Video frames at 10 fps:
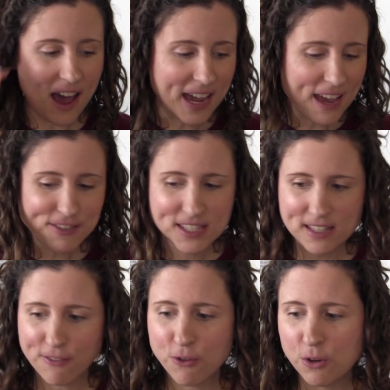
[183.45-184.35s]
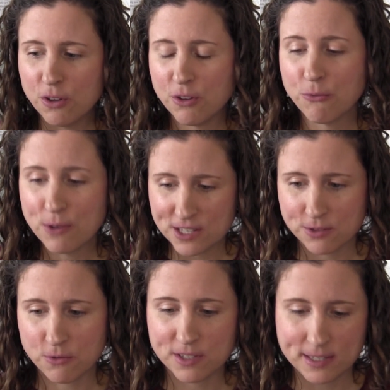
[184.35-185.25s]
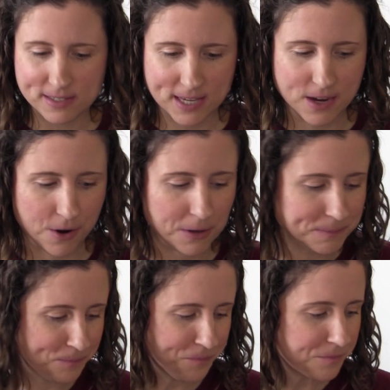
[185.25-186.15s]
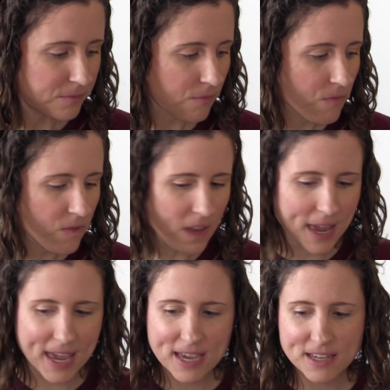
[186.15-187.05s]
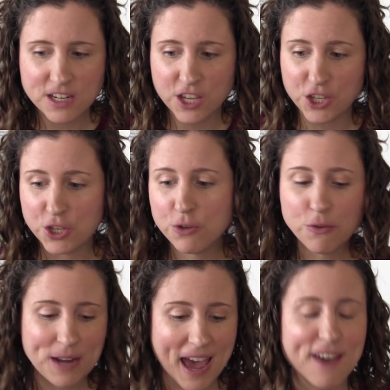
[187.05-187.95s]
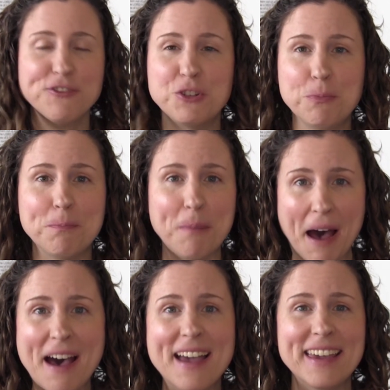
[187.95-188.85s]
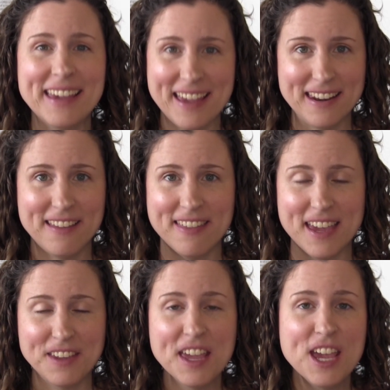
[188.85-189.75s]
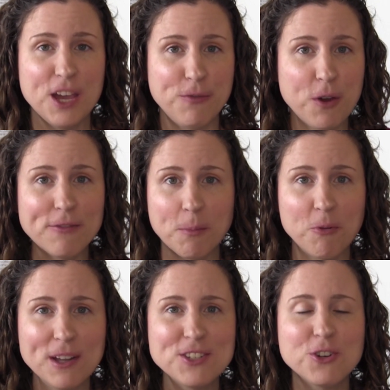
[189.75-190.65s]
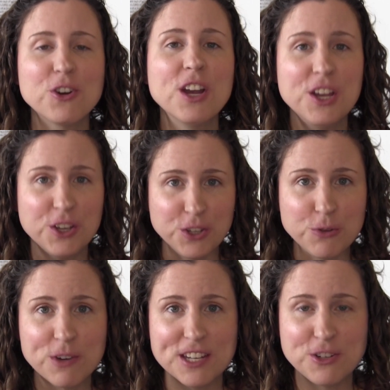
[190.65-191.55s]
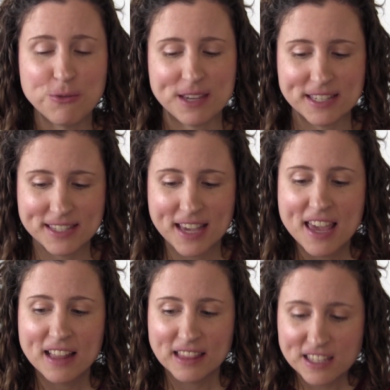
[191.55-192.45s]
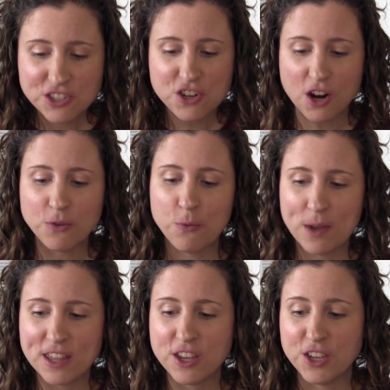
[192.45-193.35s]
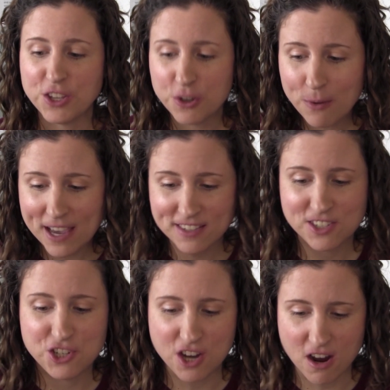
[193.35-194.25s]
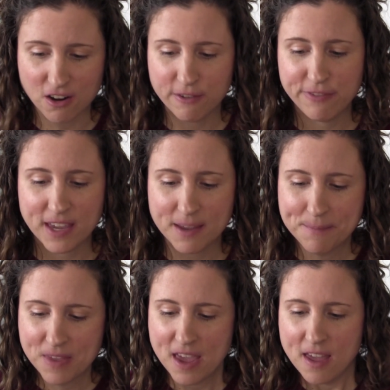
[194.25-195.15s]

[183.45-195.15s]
I have several resources here, and you don't have to buy anything. If you have a printer, you can do this. Let's start with U S geography.